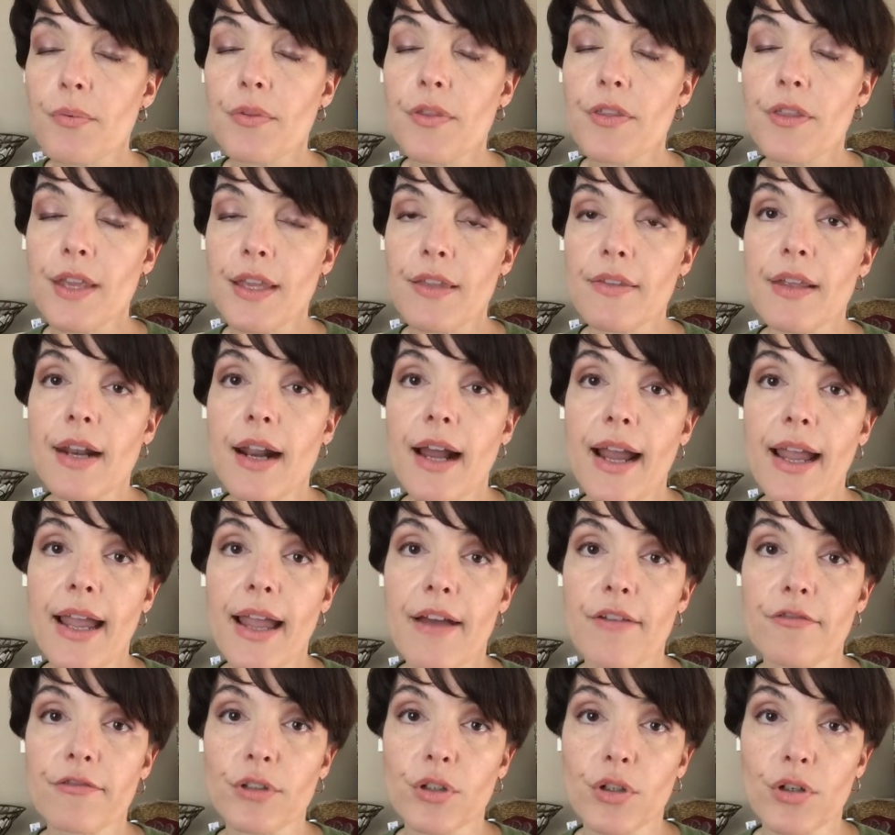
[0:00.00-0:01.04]
thing that I
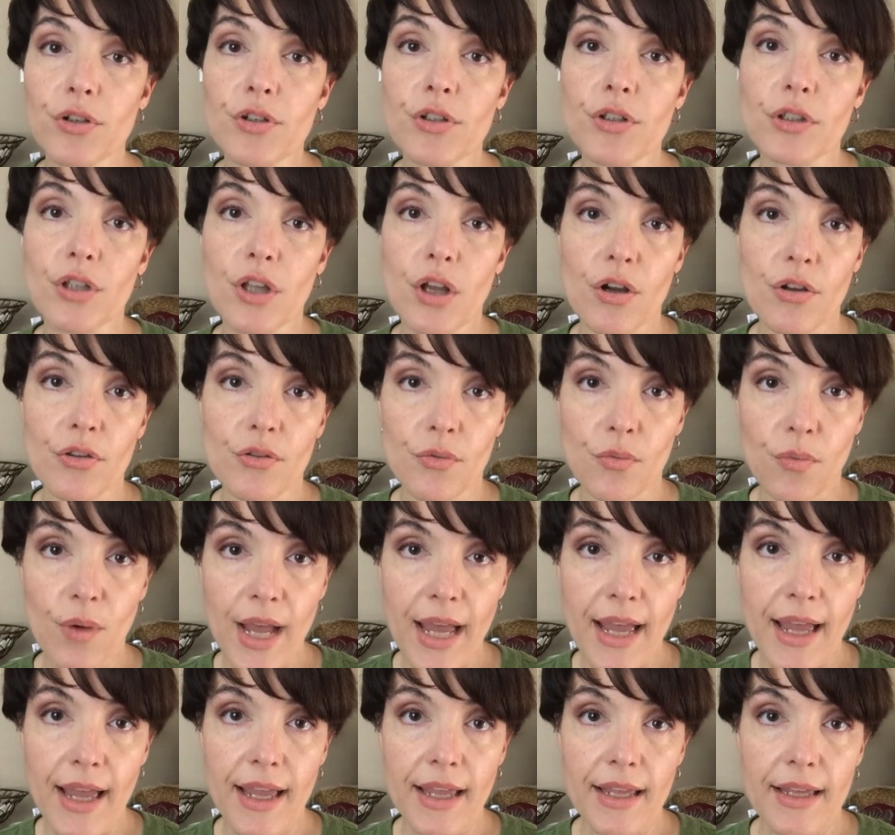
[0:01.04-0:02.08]
have learned along the
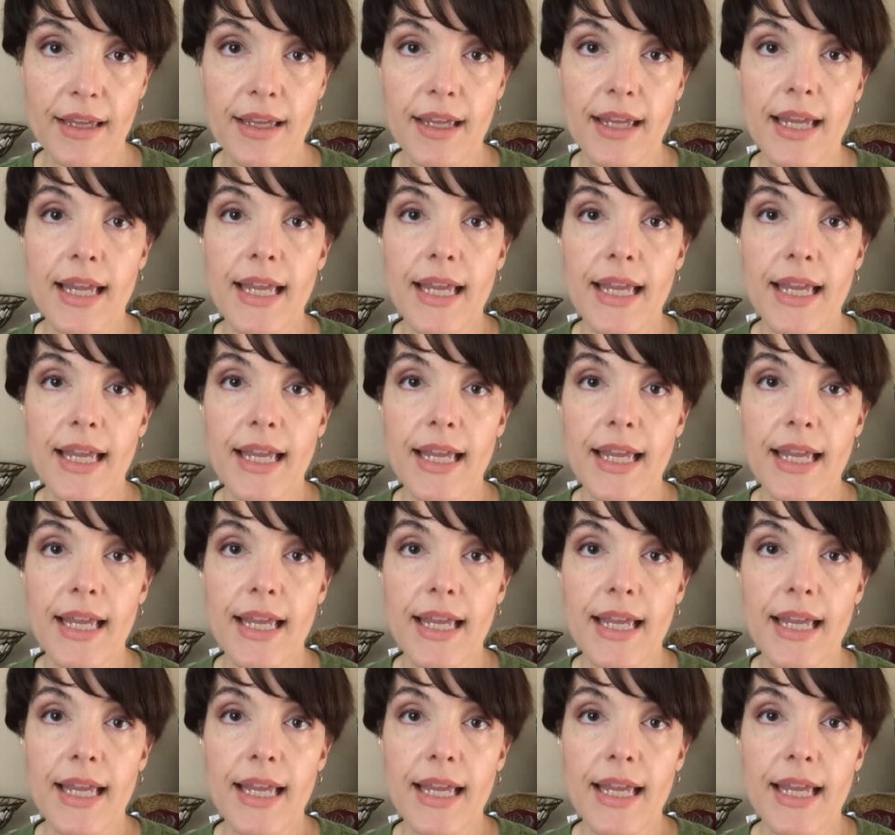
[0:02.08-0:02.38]
way